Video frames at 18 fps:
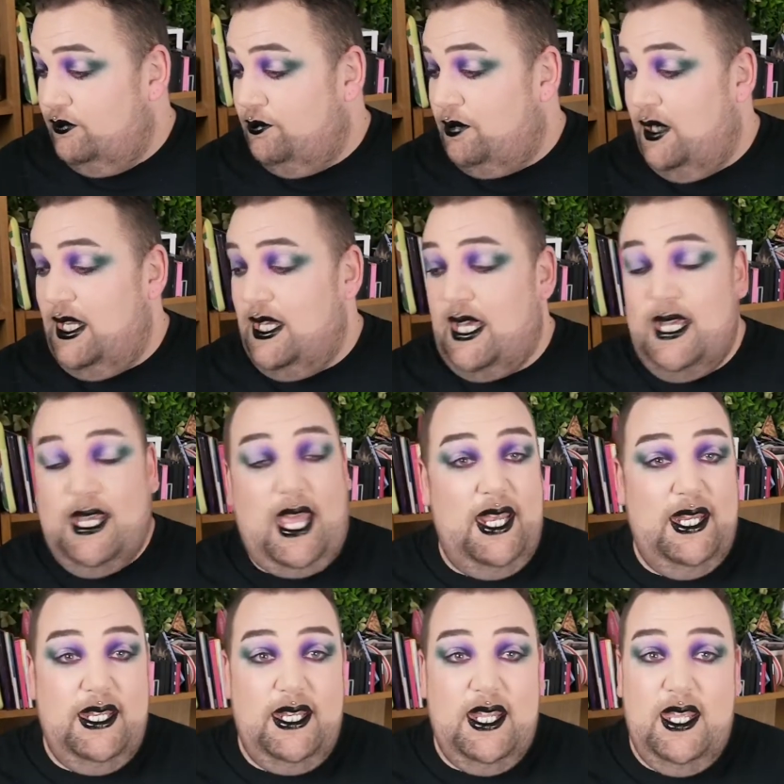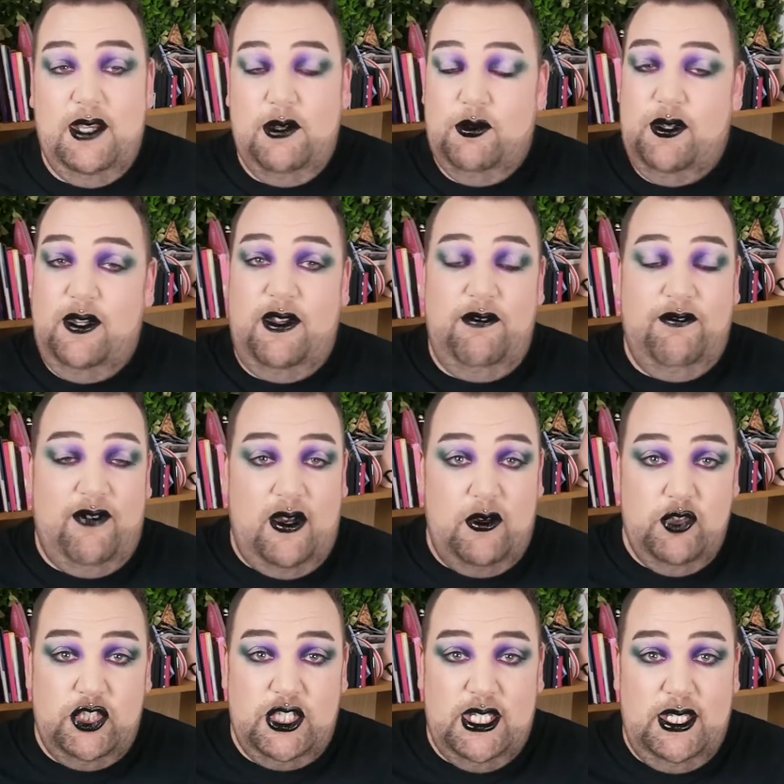But again, it
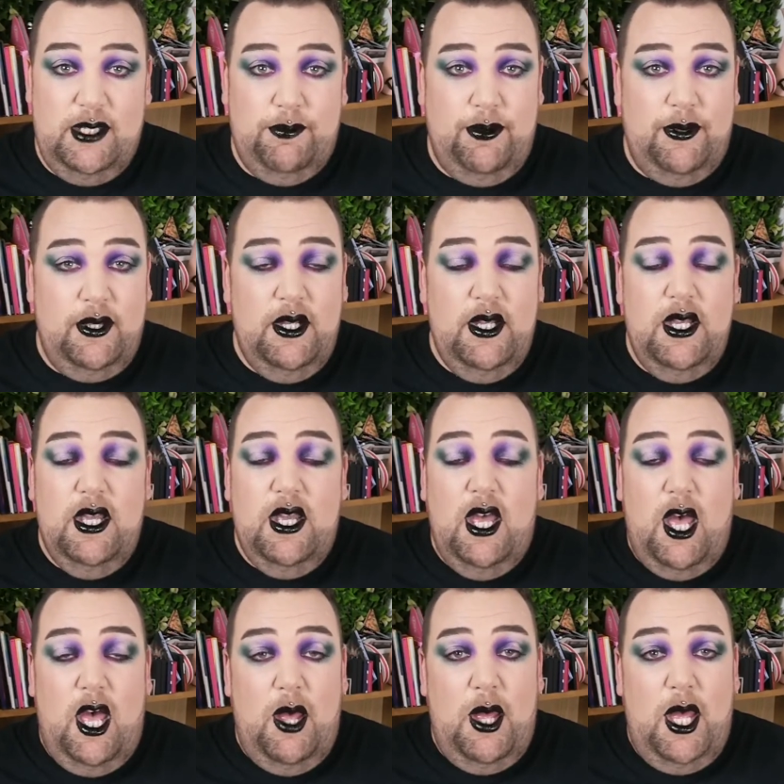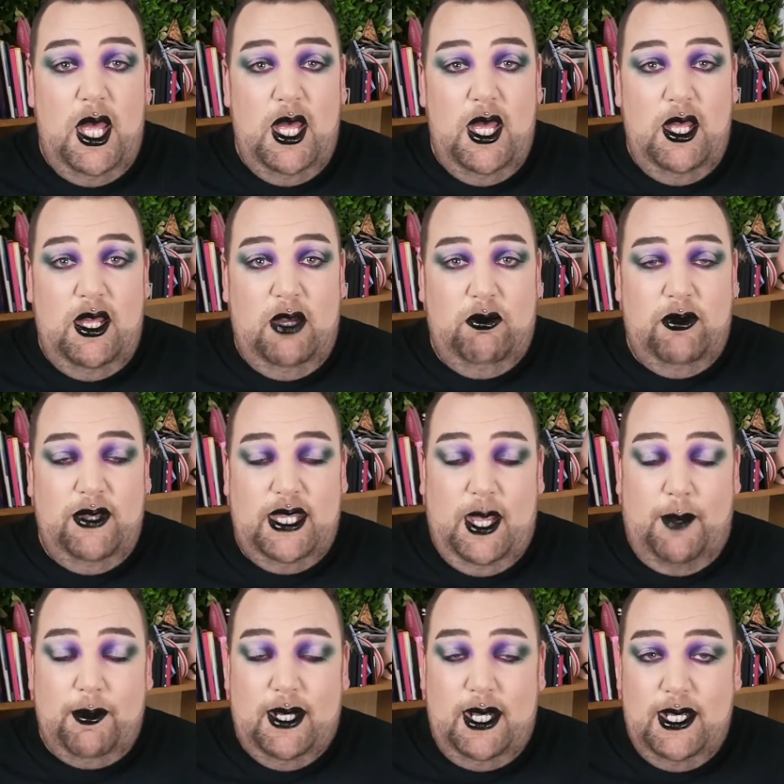felt cheap with the
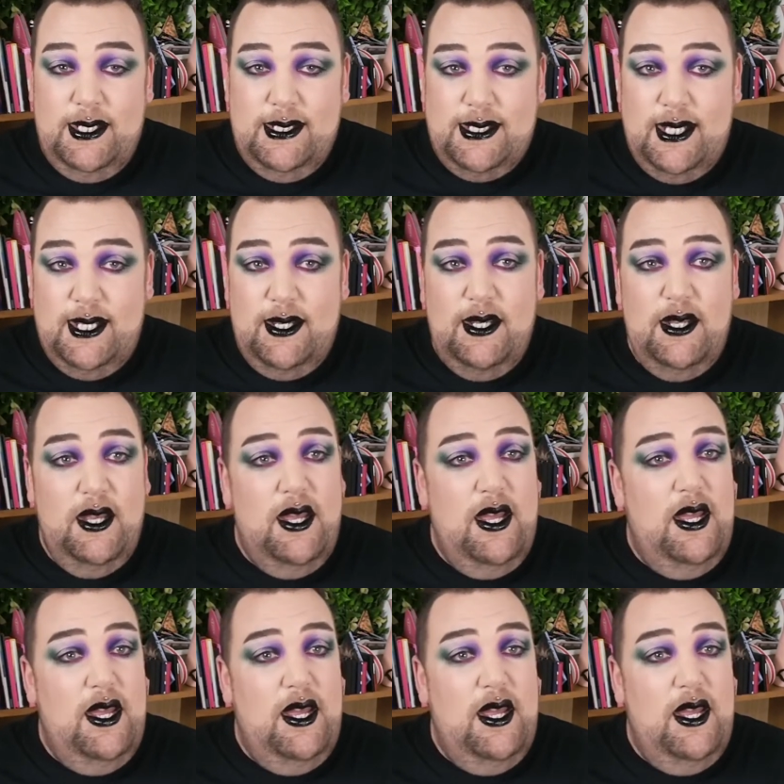applicator.